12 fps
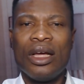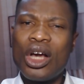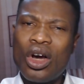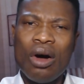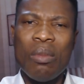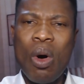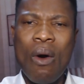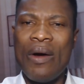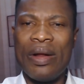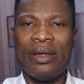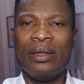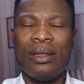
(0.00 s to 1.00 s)
Come
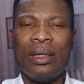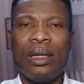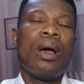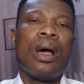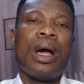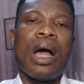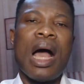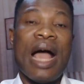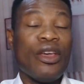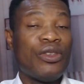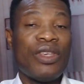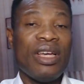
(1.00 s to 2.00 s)
on. Are
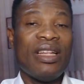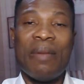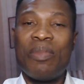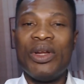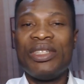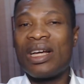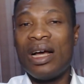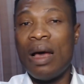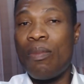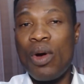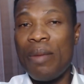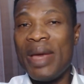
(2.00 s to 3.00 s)
you saying that political
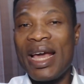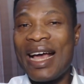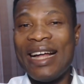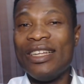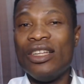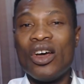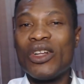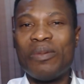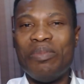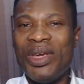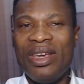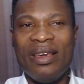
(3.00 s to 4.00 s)
appointment
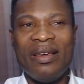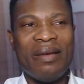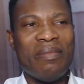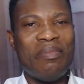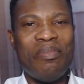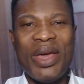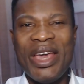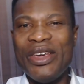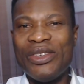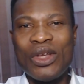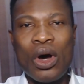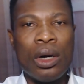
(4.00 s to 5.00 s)
cannot be
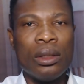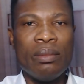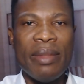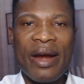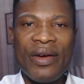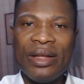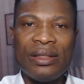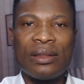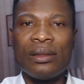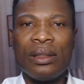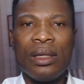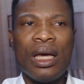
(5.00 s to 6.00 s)
based on merit?
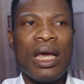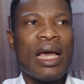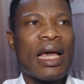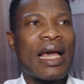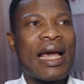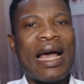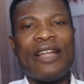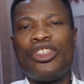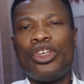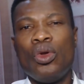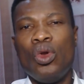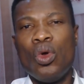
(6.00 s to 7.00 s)

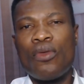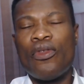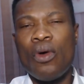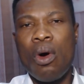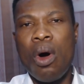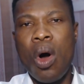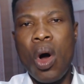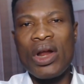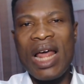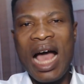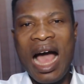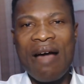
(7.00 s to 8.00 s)
Can't you look for
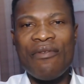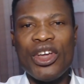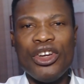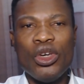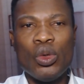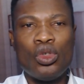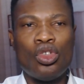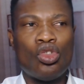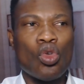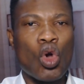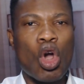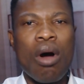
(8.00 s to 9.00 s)
other avenues
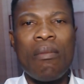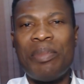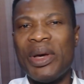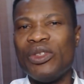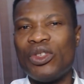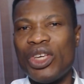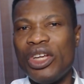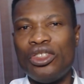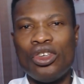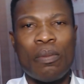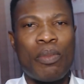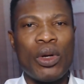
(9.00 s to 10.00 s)
to compensate
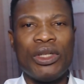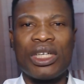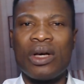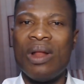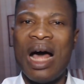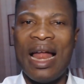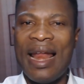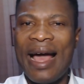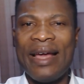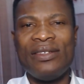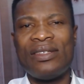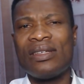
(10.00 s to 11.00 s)
your political
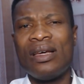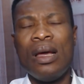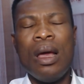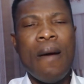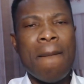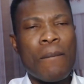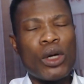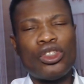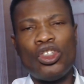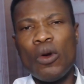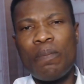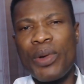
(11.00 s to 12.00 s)
allies?
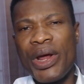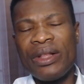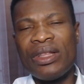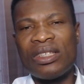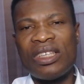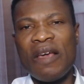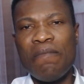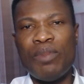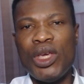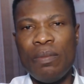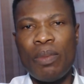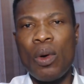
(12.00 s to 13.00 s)
Must you bring the same
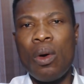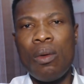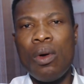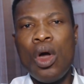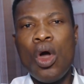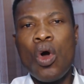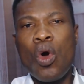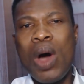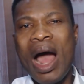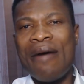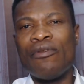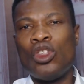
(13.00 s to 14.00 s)
people who
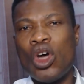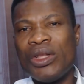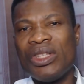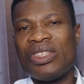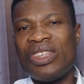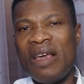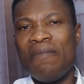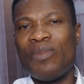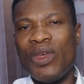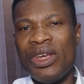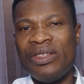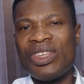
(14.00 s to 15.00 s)
have done the same
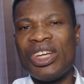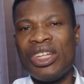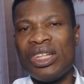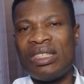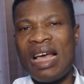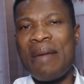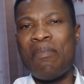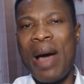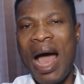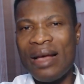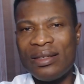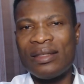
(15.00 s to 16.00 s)
things in the time
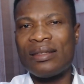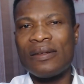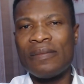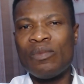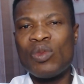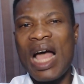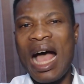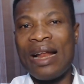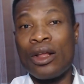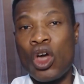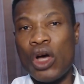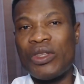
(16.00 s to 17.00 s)
past
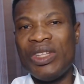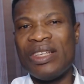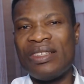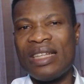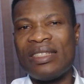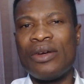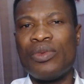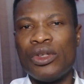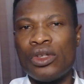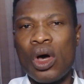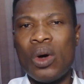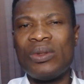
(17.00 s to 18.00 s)
and gotten a certain
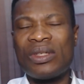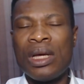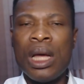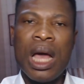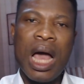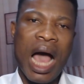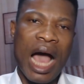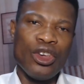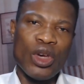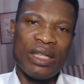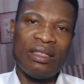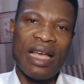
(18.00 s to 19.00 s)
result, and
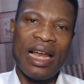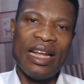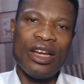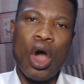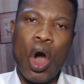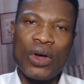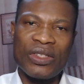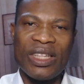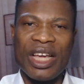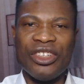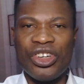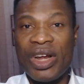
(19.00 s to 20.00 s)
you're telling us
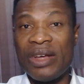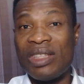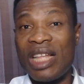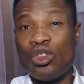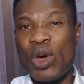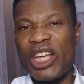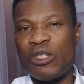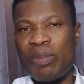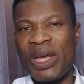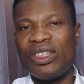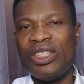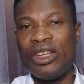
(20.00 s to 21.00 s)
Nigerians that you're
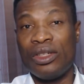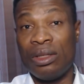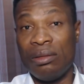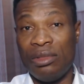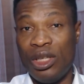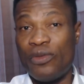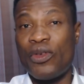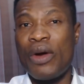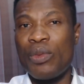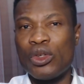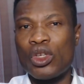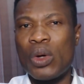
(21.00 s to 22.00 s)
expecting a
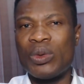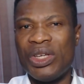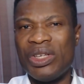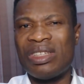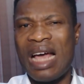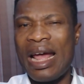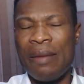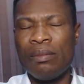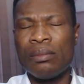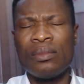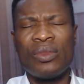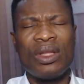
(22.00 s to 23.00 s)
different result this time?
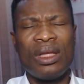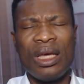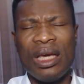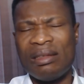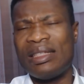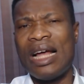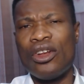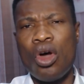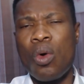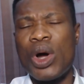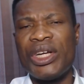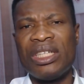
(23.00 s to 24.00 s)
Is that
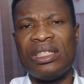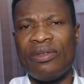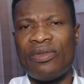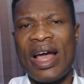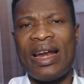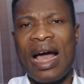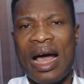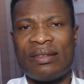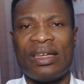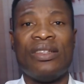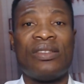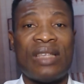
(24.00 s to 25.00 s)
not what they define as
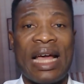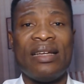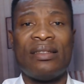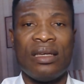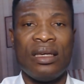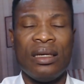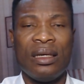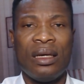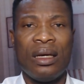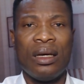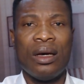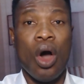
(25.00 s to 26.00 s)
insanity
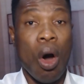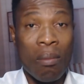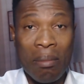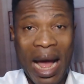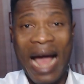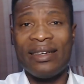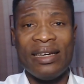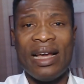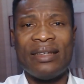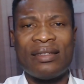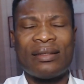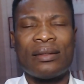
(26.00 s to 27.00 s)
or
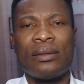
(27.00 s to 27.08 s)
madness?